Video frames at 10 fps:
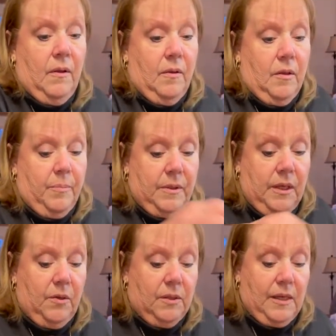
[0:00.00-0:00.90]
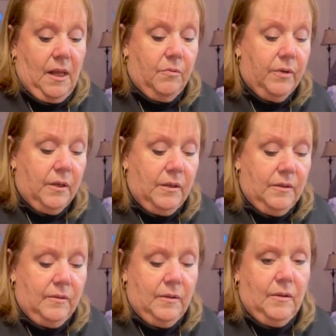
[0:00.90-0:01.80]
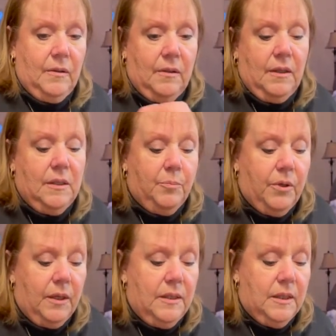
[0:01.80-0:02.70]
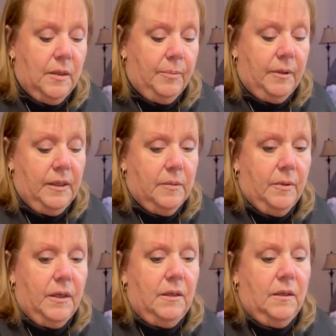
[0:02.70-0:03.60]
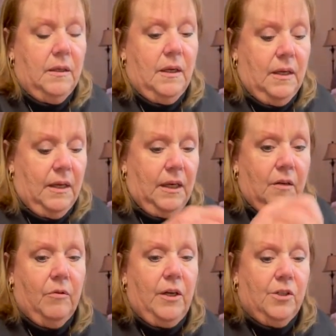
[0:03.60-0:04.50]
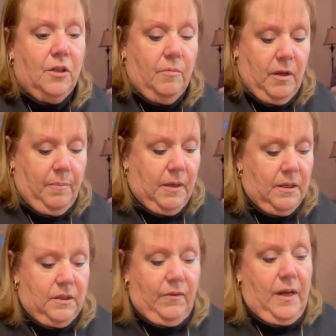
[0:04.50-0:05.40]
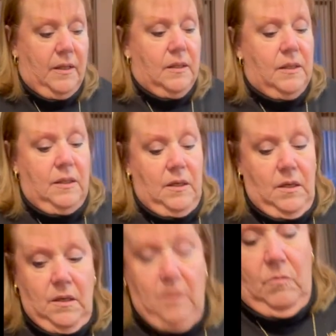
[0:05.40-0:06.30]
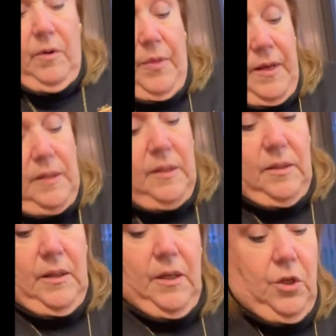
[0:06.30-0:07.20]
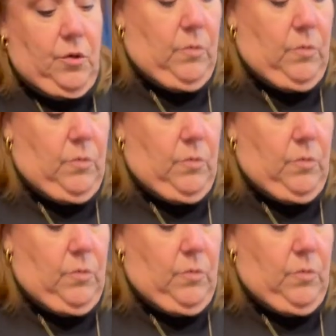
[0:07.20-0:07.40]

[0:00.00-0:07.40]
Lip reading: the potato salad. Rick is pretty easy to please, but he and Rachel are my biggest fans with this, and you.